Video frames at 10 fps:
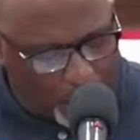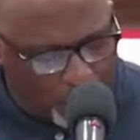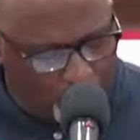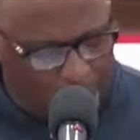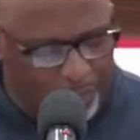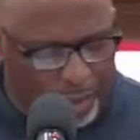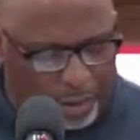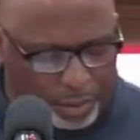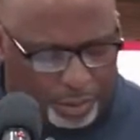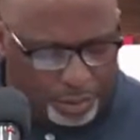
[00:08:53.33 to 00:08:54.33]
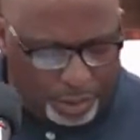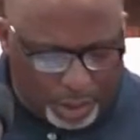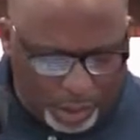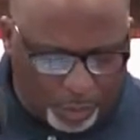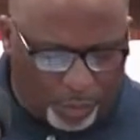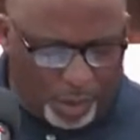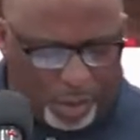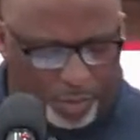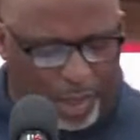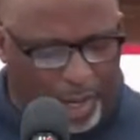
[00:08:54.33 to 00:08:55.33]
reveals the
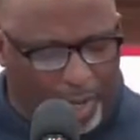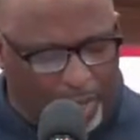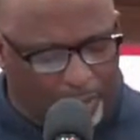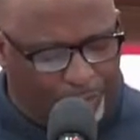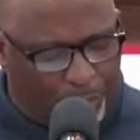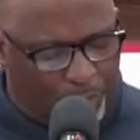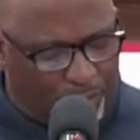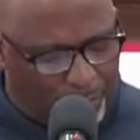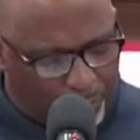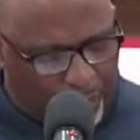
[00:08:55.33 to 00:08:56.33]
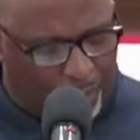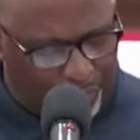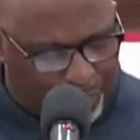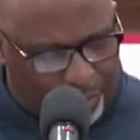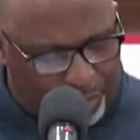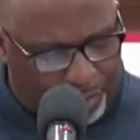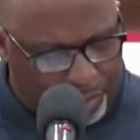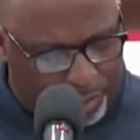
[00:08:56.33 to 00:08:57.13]
inspiration behind the 400 prophets.